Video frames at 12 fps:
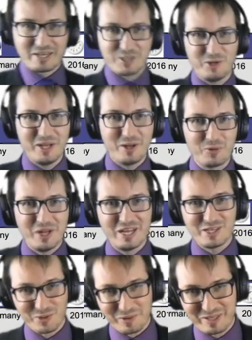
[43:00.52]
actually a
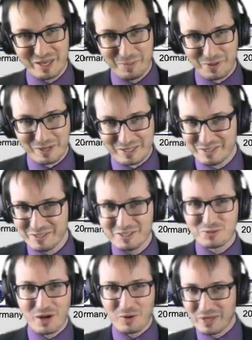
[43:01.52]
relational table. This
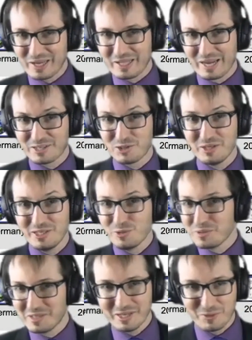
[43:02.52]
is why we can actually
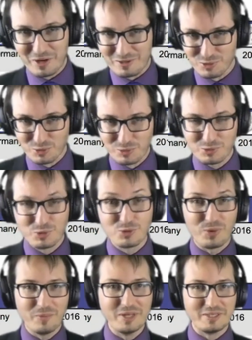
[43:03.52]
use SQL to
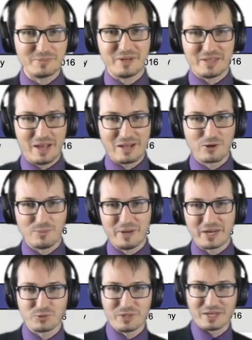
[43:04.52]
query it, but I'll come
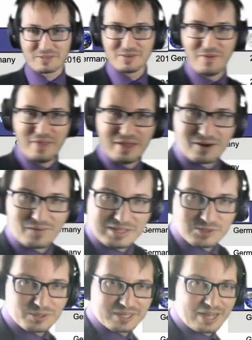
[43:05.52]
back to that. All
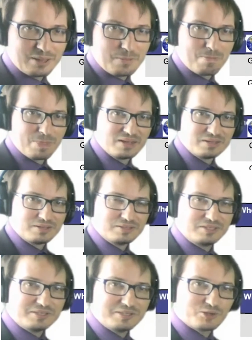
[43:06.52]
right, so again,
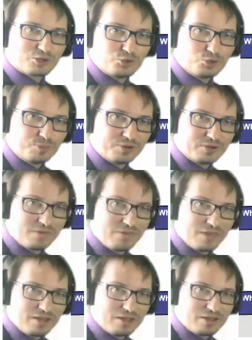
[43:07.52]
this is a cube
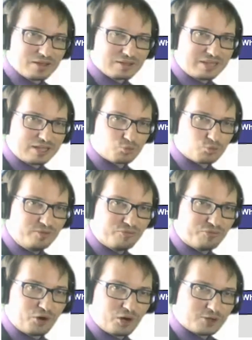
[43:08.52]
that we
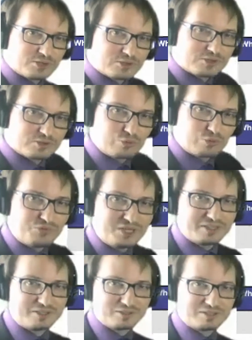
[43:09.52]
forced to
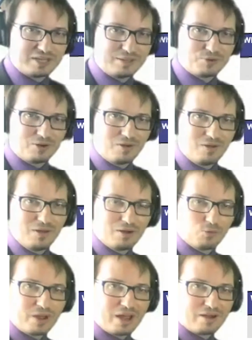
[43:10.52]
fit in a table
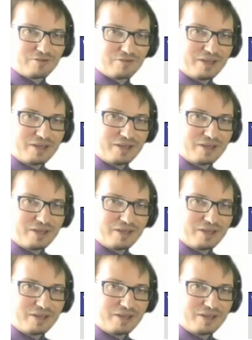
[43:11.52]
where